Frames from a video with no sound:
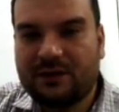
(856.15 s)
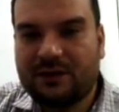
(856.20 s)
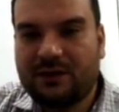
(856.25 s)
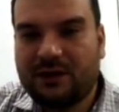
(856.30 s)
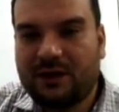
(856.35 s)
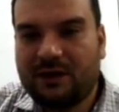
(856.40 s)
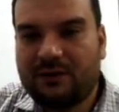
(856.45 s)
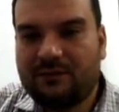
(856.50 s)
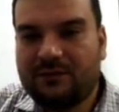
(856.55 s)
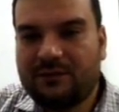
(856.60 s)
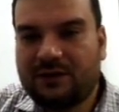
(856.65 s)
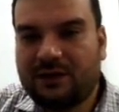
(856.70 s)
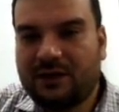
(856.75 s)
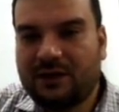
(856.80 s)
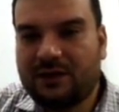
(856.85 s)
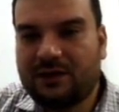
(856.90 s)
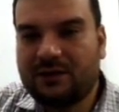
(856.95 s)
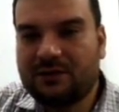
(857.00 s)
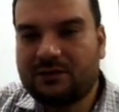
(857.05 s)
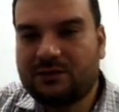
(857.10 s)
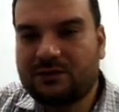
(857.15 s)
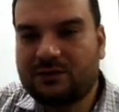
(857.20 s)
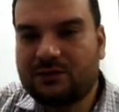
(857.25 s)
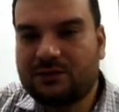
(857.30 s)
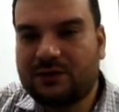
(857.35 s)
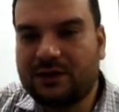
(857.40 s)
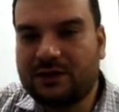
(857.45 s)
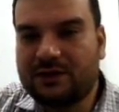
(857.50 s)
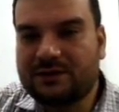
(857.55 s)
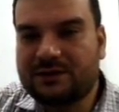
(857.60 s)
Name two
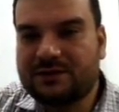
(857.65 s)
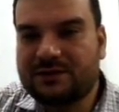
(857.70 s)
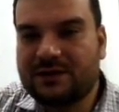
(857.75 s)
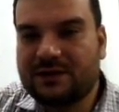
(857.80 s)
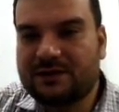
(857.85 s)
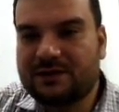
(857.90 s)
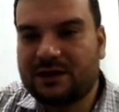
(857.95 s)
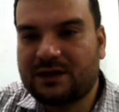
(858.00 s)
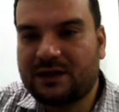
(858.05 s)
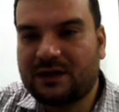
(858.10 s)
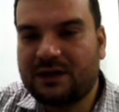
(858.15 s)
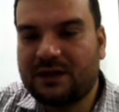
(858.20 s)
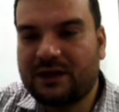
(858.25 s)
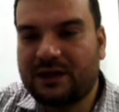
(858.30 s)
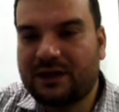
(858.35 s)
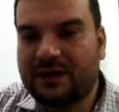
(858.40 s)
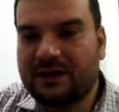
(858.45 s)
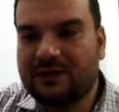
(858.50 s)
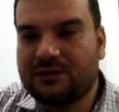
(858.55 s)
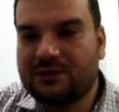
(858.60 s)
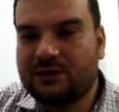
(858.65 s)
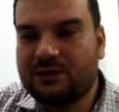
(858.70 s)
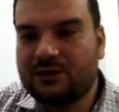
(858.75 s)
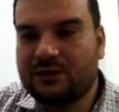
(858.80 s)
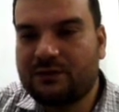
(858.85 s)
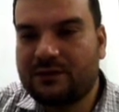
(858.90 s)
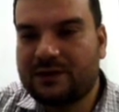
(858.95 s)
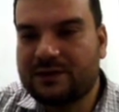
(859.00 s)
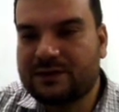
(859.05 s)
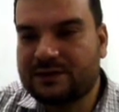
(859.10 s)
things that are lying to
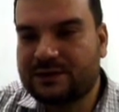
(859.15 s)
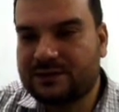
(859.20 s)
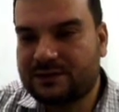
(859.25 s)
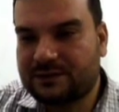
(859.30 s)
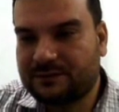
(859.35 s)
your west.